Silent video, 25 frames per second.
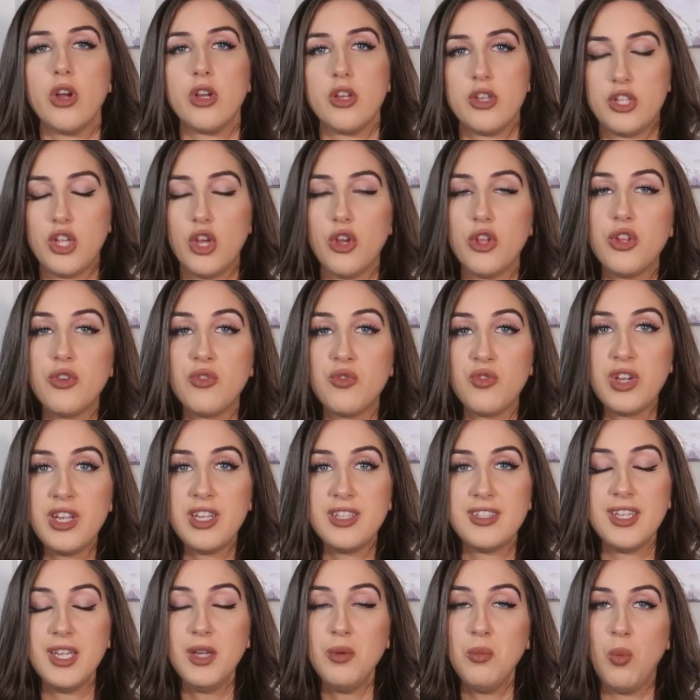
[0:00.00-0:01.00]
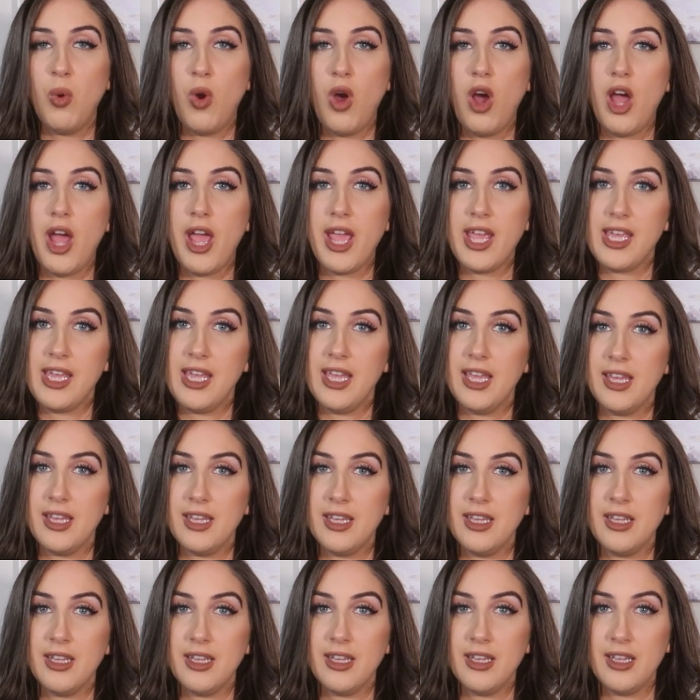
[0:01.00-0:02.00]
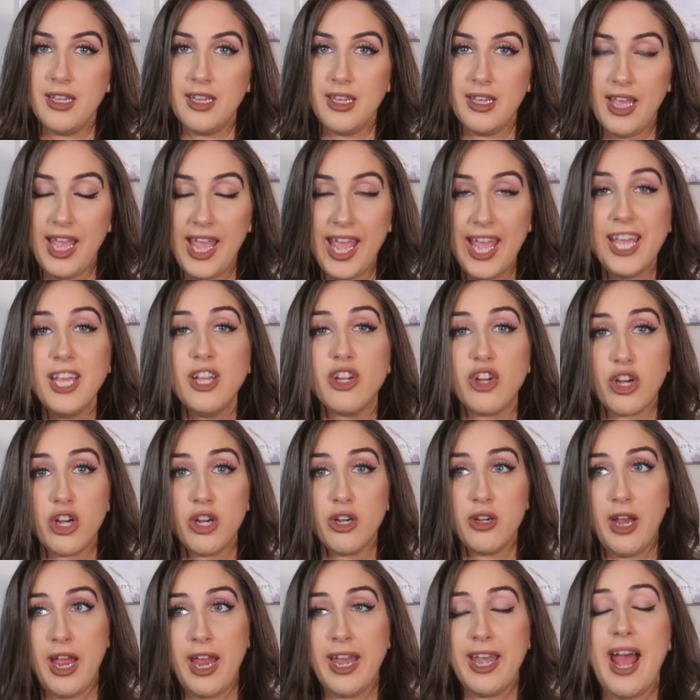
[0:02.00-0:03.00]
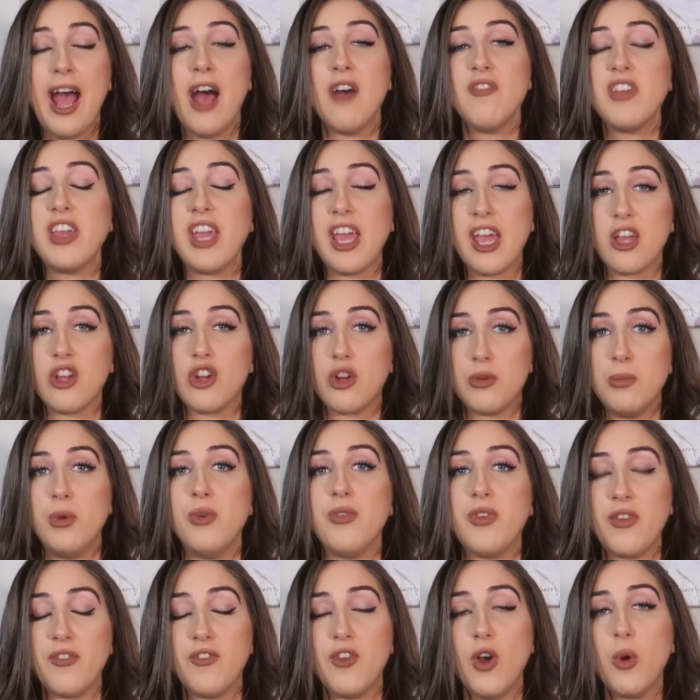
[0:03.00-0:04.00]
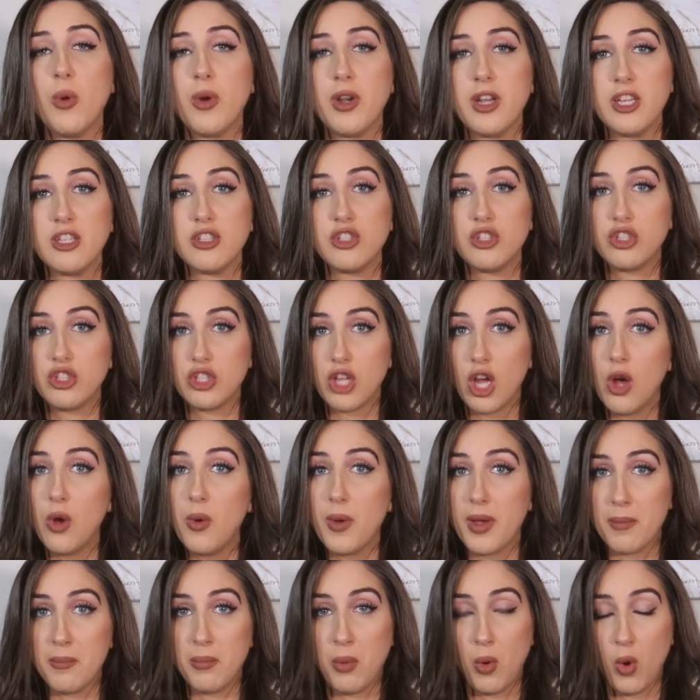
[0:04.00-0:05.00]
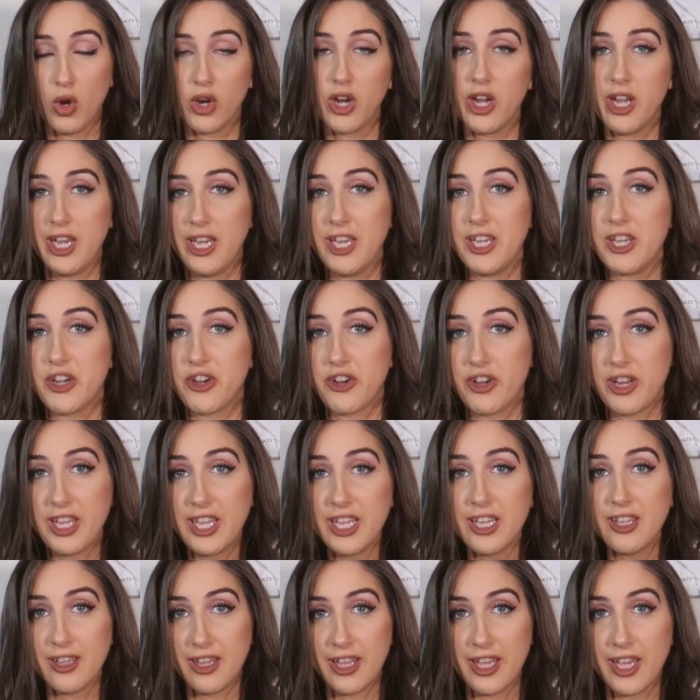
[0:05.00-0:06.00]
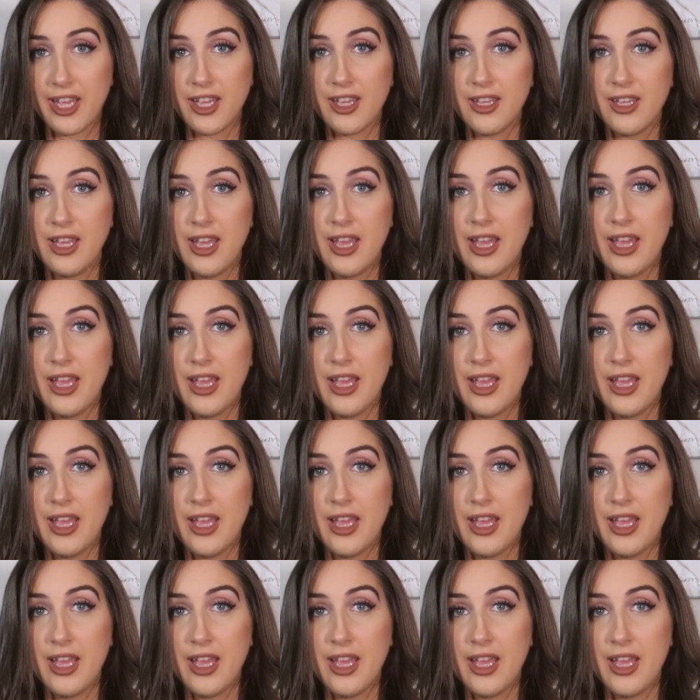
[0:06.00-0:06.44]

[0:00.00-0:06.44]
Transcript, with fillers: So the reason why anger and having anger moving forward is so important in your healing